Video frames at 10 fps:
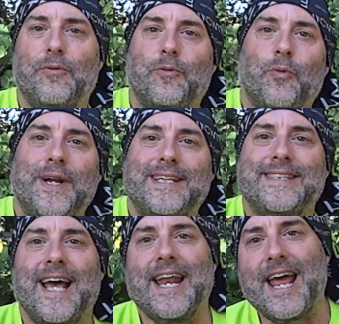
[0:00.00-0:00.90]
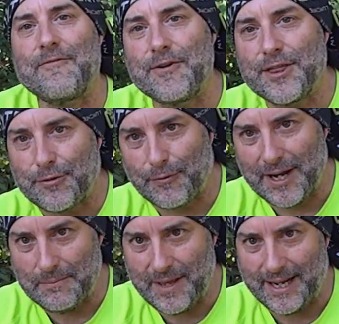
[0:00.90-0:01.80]
reset every
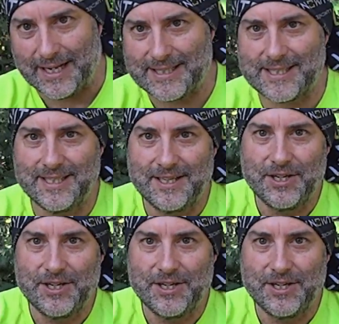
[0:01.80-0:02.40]
three minutes